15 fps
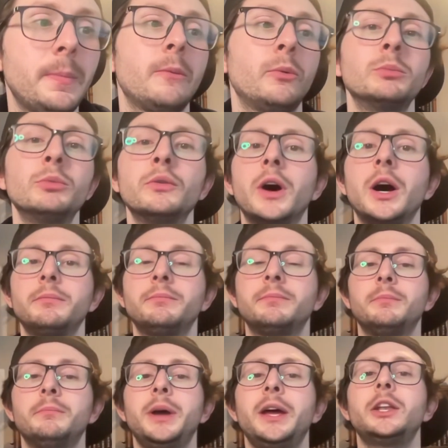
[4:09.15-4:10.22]
We move on.
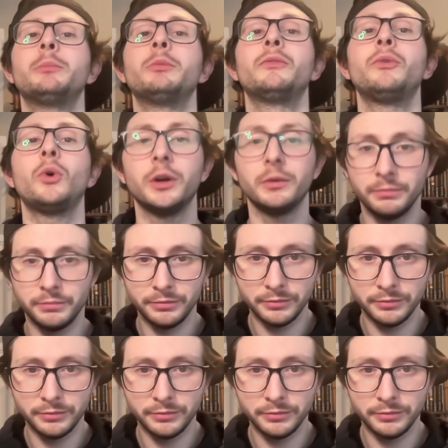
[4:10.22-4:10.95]
Bet number 4.